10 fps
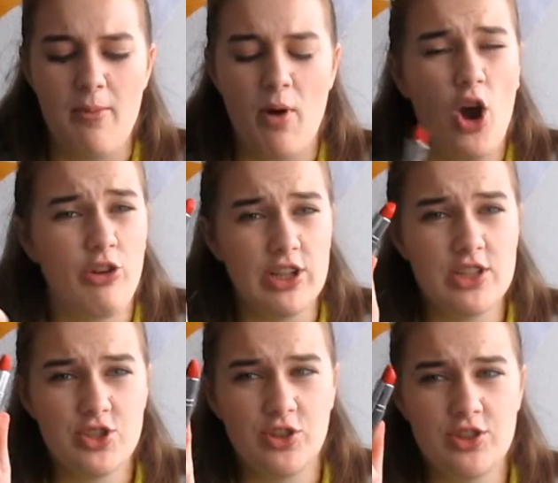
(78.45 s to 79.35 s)

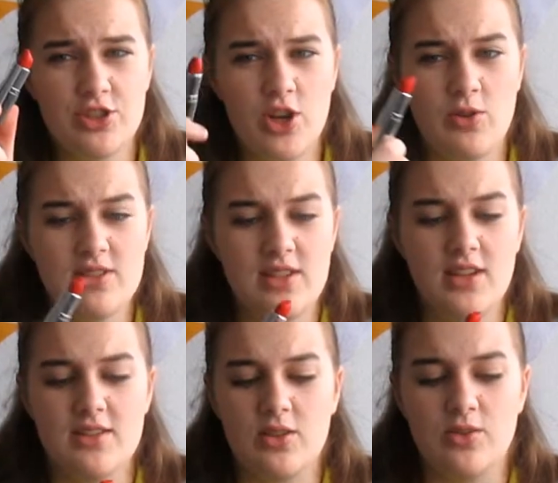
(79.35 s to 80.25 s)
orange undertones in
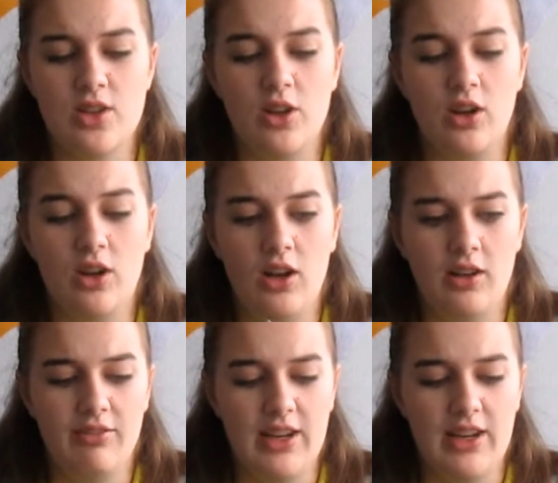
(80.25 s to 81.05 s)
it, so it's lovely.